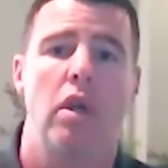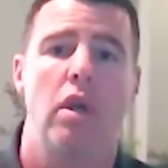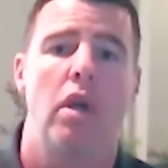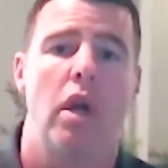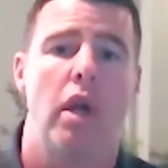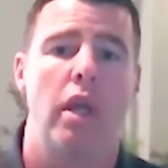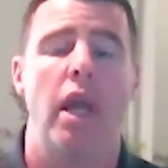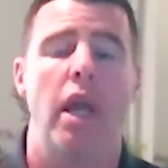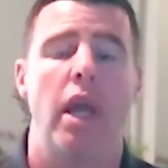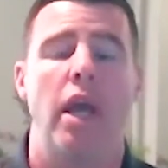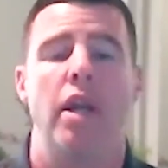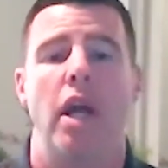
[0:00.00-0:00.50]

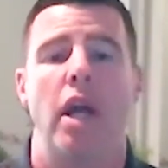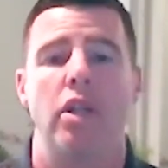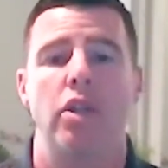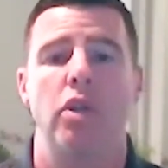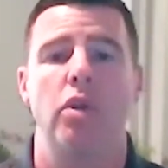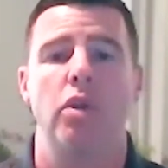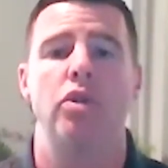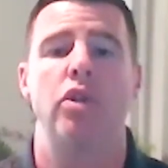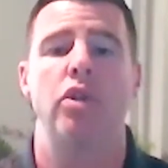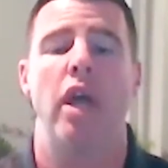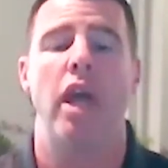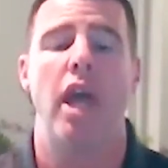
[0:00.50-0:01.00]
Again, not to
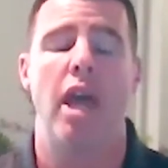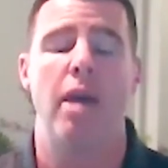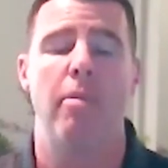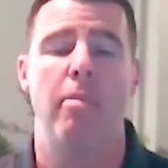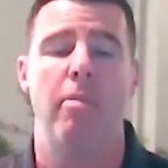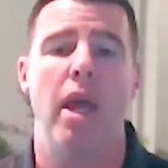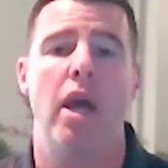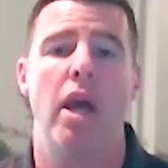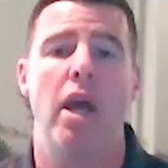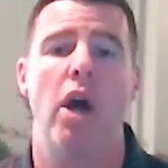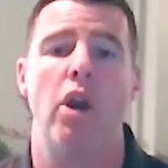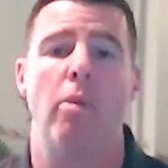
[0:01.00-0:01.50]
use the ham
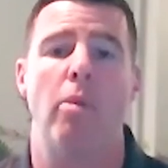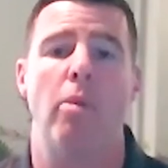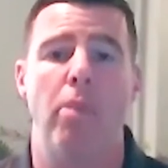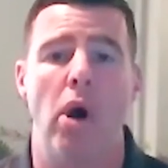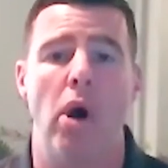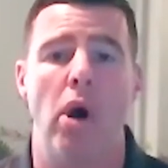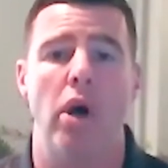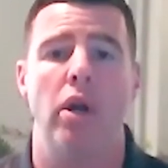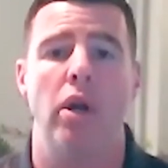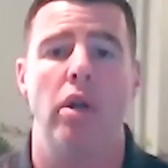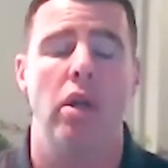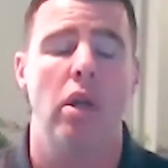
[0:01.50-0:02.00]
egg on a
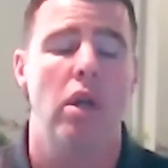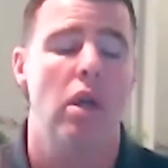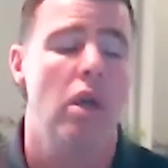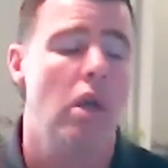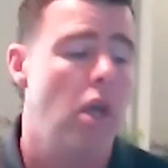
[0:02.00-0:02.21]
bun.